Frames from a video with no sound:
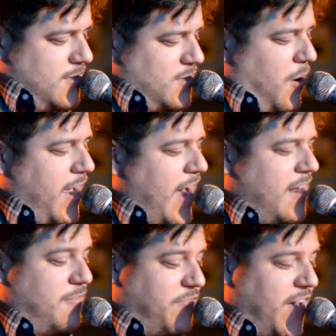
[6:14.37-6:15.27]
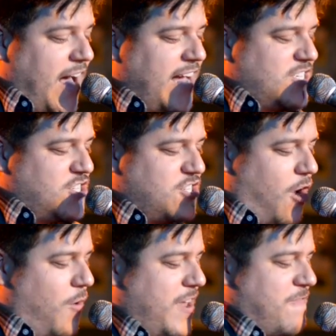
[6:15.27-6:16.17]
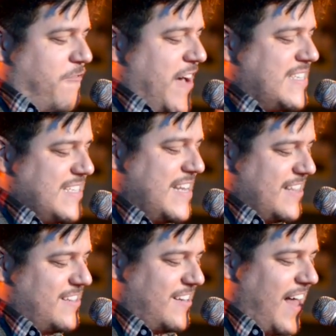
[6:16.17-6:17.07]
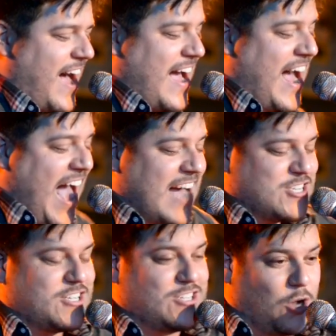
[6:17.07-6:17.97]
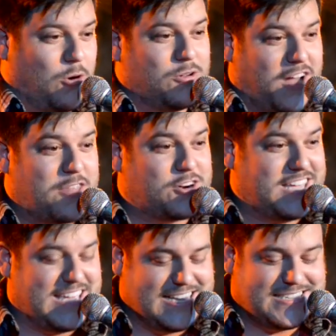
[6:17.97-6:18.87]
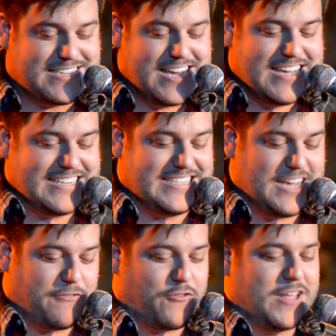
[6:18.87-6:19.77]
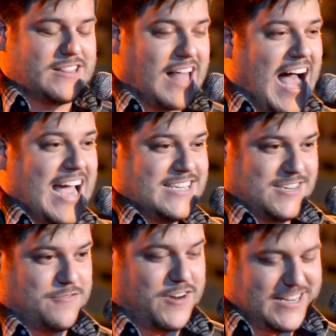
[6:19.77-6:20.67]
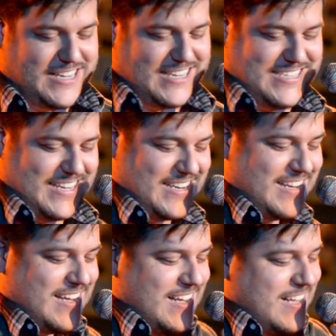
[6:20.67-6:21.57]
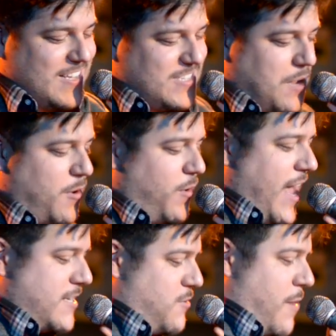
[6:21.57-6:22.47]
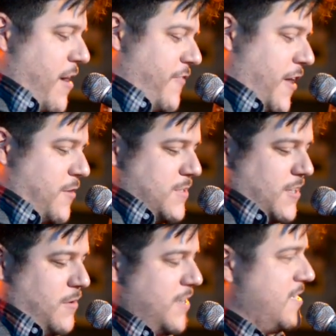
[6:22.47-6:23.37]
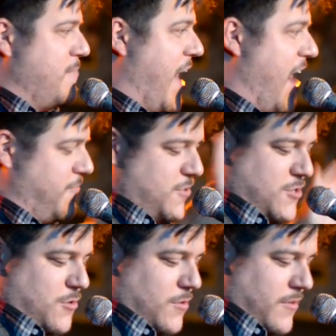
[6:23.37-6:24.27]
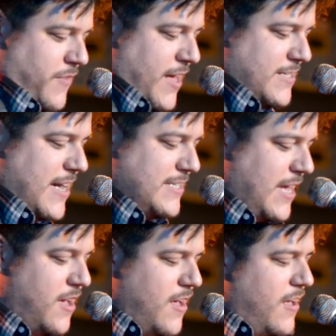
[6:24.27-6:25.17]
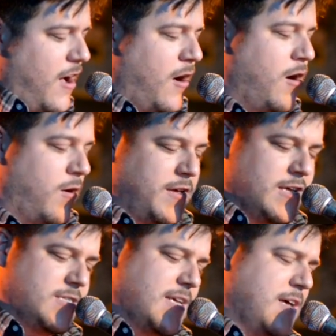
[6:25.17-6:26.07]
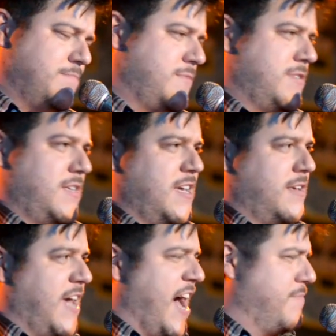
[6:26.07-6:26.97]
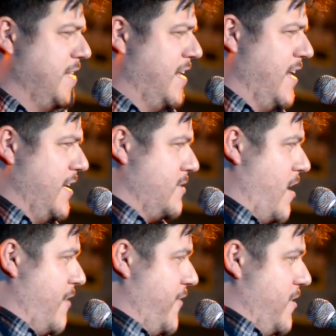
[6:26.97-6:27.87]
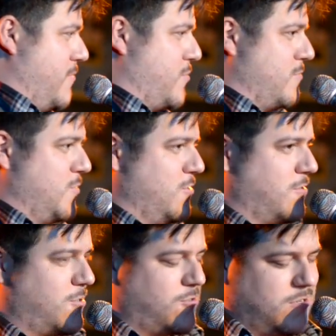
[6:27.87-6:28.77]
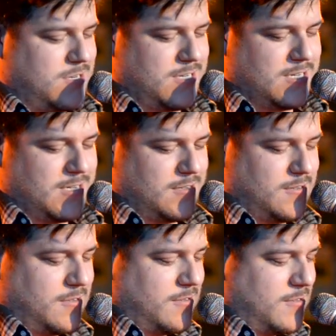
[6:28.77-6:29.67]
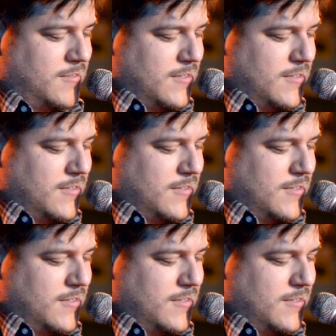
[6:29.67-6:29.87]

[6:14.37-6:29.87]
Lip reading: So I got so invested in the lie, I actually told other kids different lies in front of Dustin. Someone would ask why my father wasn't going to some after-school event, and I'd say, "Oh, he's a sea captain, and he's off in the Bermuda Triangle."